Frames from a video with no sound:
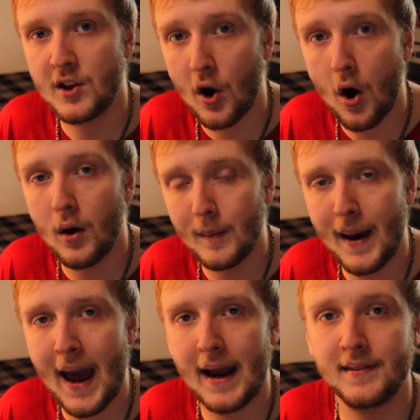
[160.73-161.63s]
call
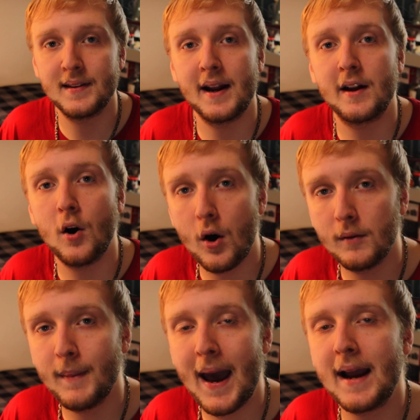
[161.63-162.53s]
back, that I
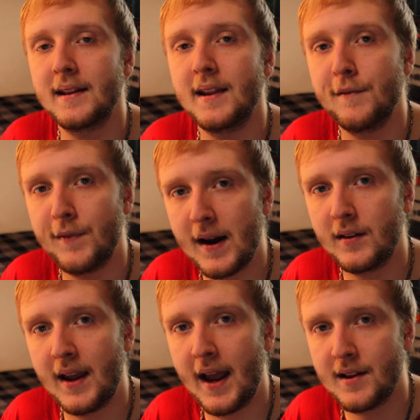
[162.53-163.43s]
called back and they
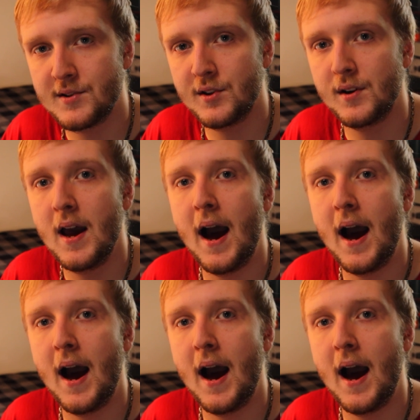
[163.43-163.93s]
finally answered.